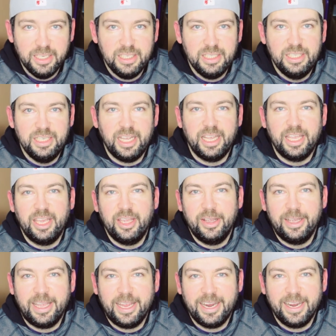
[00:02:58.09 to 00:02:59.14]
Do
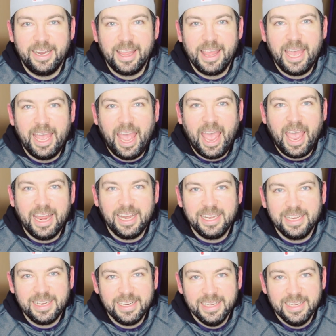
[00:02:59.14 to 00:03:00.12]
you hear that?